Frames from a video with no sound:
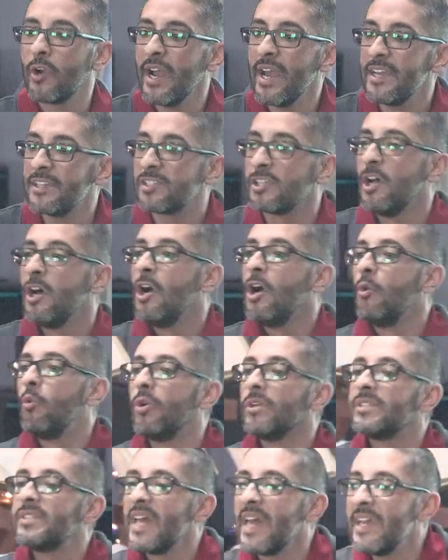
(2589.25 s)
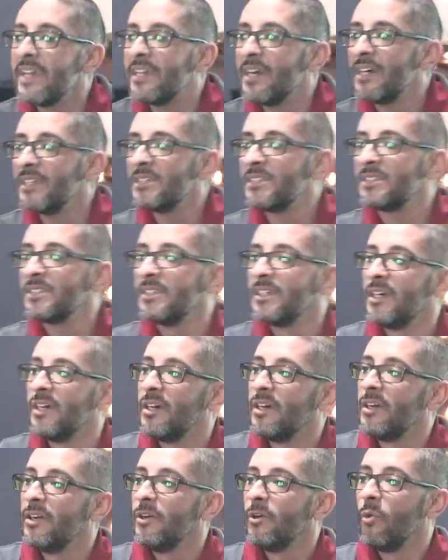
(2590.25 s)
grace, will take us
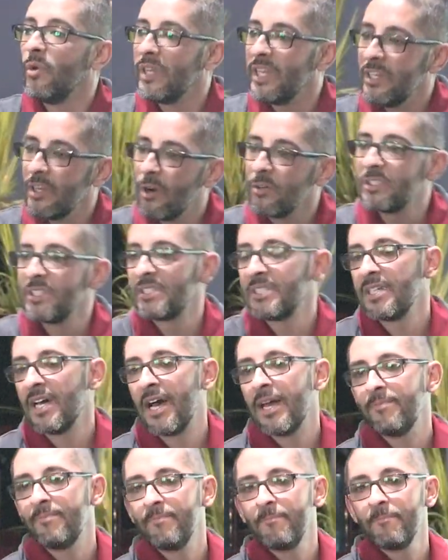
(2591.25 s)
when He knows it's time.